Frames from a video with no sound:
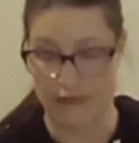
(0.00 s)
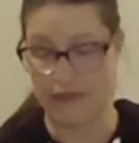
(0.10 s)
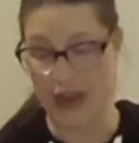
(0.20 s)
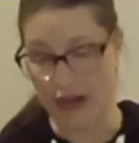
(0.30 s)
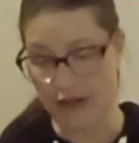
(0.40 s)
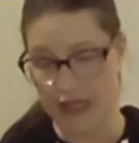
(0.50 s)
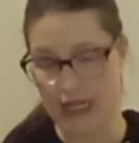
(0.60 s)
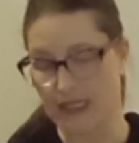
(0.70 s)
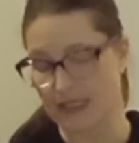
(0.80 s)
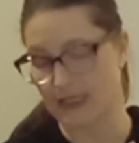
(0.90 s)
very
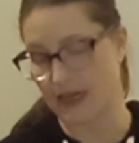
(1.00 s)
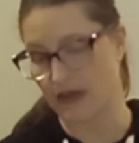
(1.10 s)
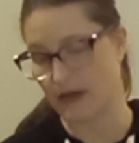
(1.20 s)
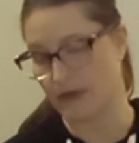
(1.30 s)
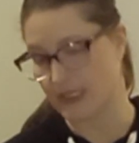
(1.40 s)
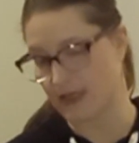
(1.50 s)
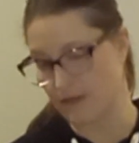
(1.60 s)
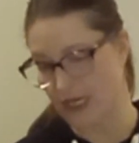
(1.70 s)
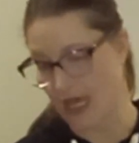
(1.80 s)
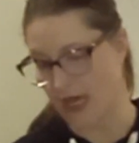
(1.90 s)
necessary when
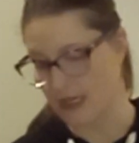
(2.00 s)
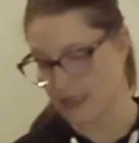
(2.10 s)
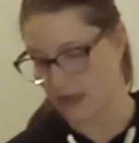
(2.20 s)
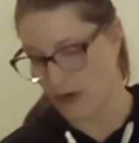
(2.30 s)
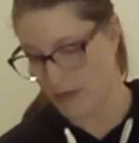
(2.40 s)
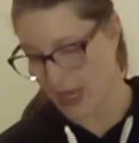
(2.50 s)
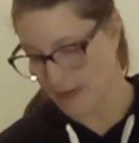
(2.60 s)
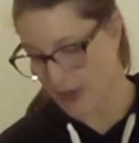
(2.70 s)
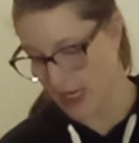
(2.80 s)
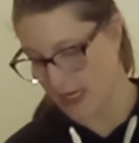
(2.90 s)
somebody has low back
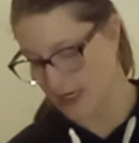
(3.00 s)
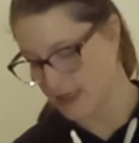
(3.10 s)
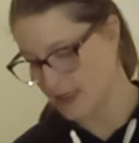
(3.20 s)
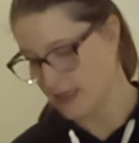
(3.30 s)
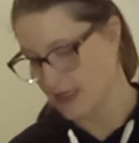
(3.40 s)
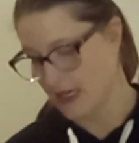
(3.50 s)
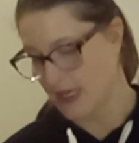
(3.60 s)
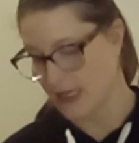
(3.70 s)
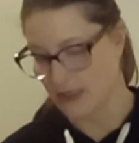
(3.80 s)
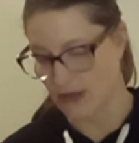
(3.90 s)
pain
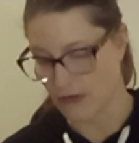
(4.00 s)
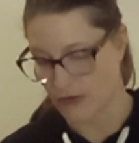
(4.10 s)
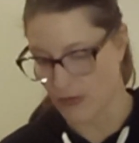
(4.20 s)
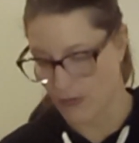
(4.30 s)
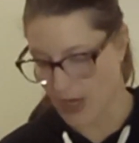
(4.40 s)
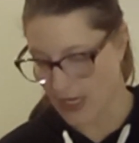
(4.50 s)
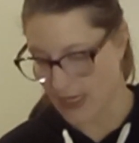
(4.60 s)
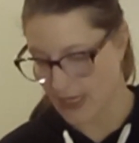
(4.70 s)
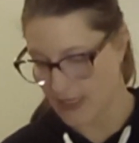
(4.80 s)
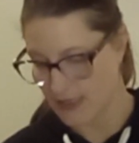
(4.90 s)
and they don't know
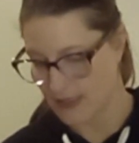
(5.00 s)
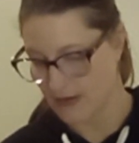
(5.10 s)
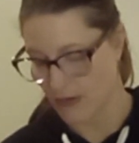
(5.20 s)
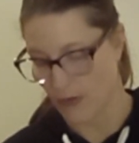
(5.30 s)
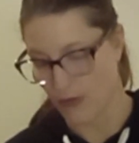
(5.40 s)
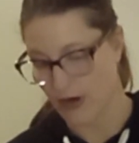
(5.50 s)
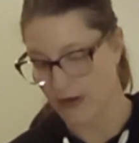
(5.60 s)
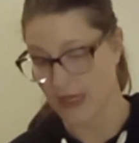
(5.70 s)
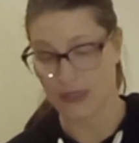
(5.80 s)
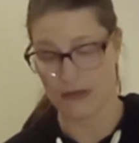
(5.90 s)
why, or
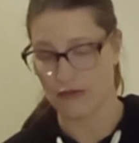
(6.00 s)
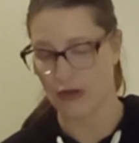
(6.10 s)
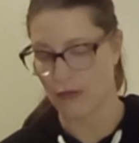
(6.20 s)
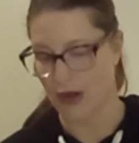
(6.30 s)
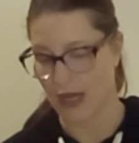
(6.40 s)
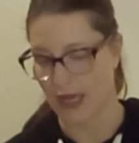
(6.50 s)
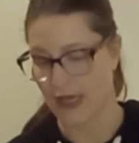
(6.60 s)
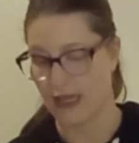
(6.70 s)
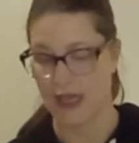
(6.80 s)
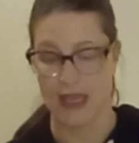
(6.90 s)
they do know
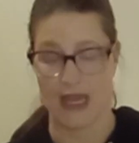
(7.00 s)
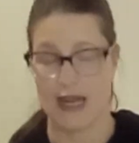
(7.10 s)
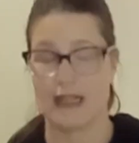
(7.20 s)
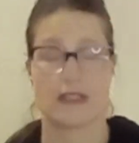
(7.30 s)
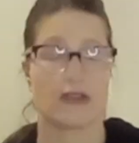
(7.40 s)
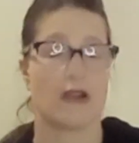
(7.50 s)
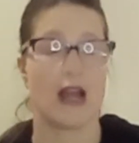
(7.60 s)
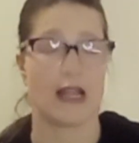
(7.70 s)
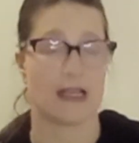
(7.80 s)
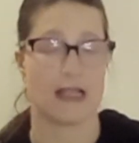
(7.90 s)
why and it's
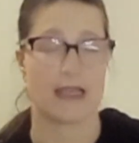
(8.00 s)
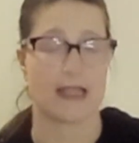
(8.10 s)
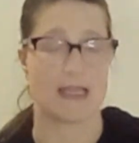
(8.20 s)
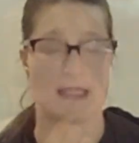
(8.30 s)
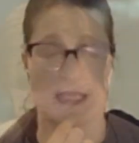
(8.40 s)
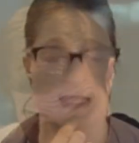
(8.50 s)
chronic, like they sit at a